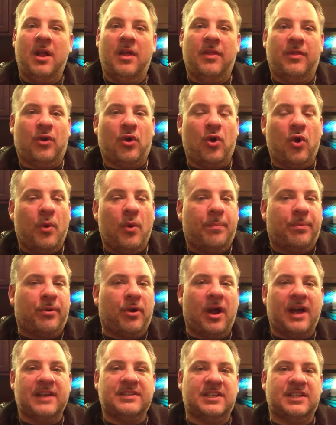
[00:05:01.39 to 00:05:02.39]
Their whole
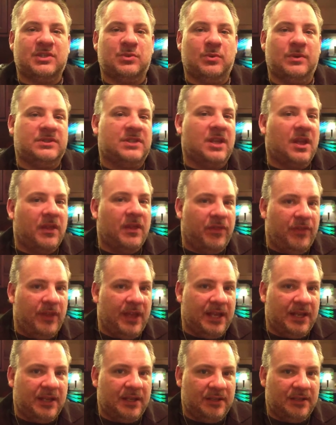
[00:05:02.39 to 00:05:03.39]
process was
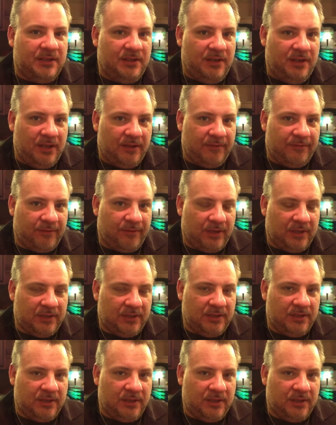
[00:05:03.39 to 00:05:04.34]
think different.